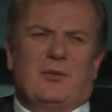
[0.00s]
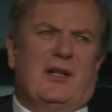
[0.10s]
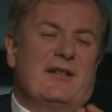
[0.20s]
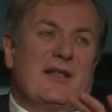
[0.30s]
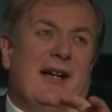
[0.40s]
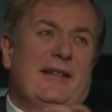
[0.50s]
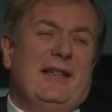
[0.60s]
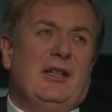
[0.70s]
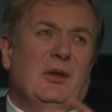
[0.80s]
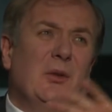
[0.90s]
Whereas I
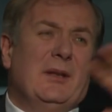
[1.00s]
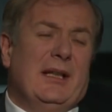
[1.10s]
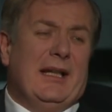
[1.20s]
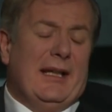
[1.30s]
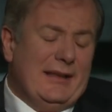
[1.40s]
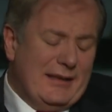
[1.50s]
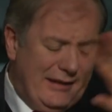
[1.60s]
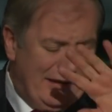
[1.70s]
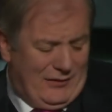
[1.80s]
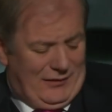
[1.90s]
think, you know, in the
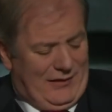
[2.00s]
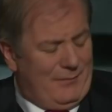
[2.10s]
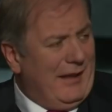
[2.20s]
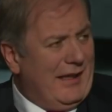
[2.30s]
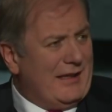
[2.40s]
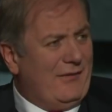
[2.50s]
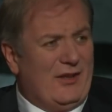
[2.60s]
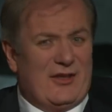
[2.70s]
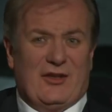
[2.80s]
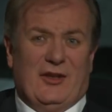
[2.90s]
T-shirt space, if
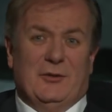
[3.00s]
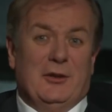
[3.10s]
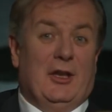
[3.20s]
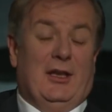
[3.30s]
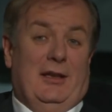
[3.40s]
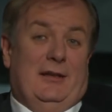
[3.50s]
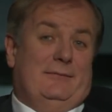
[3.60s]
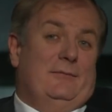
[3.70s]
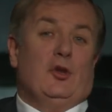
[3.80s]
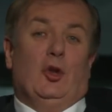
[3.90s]
it is, you know,
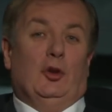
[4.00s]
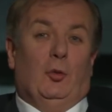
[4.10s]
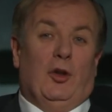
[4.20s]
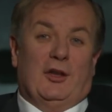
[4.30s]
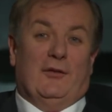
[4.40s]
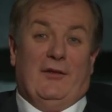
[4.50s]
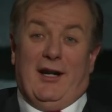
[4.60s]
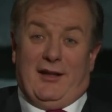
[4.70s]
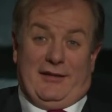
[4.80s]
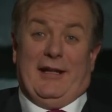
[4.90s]
you're a work of
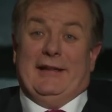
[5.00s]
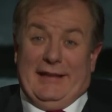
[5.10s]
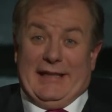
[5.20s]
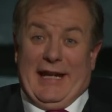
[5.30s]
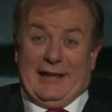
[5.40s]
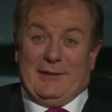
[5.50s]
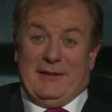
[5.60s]
art, and then you had the